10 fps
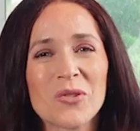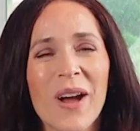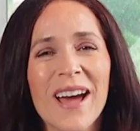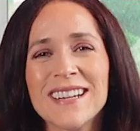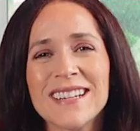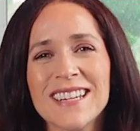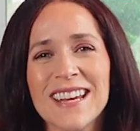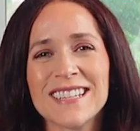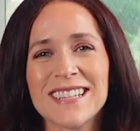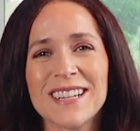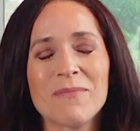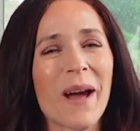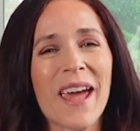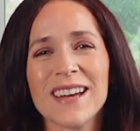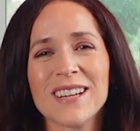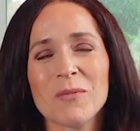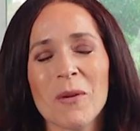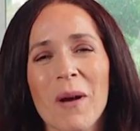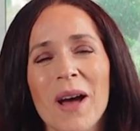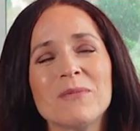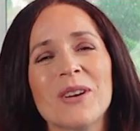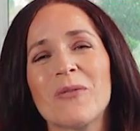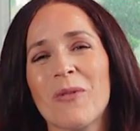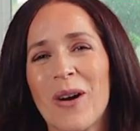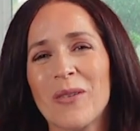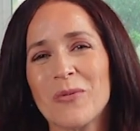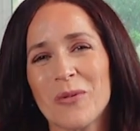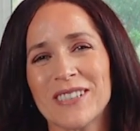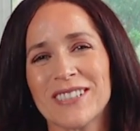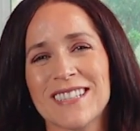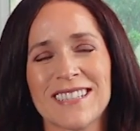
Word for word: tried and tested by expert moms around the world.